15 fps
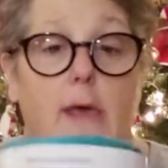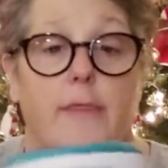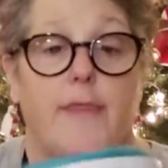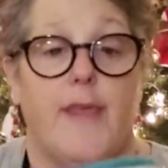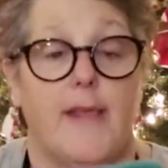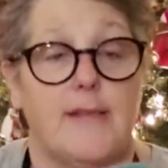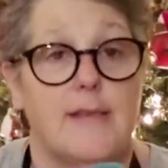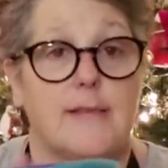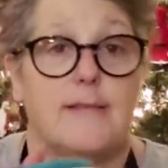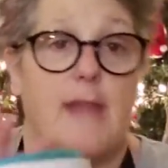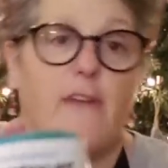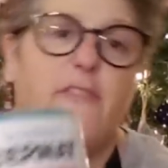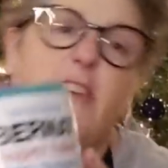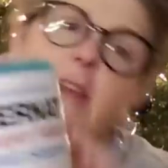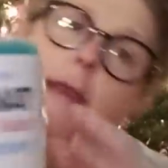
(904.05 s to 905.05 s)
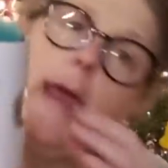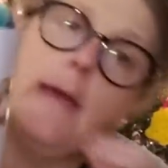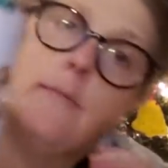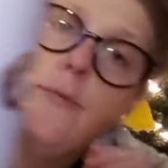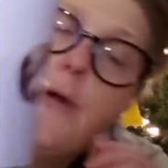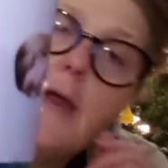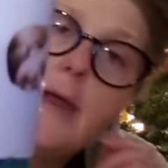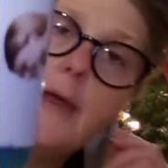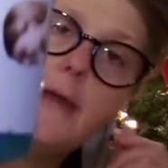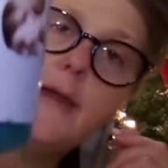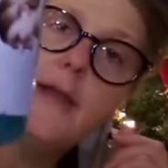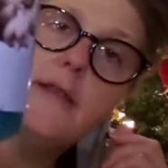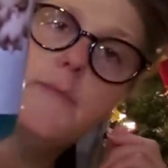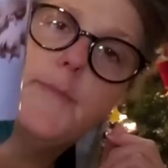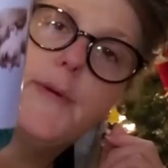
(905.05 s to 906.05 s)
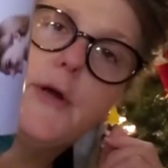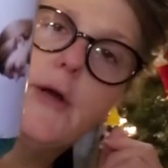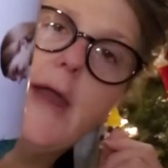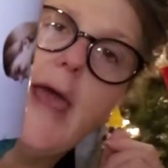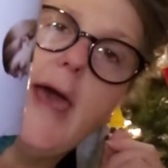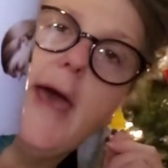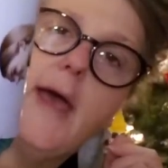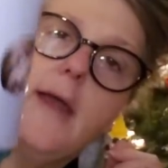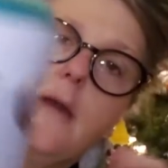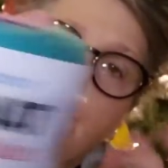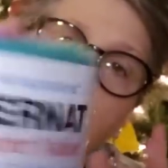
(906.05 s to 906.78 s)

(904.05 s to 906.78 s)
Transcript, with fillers: This is definitely name brand. It's Bernat,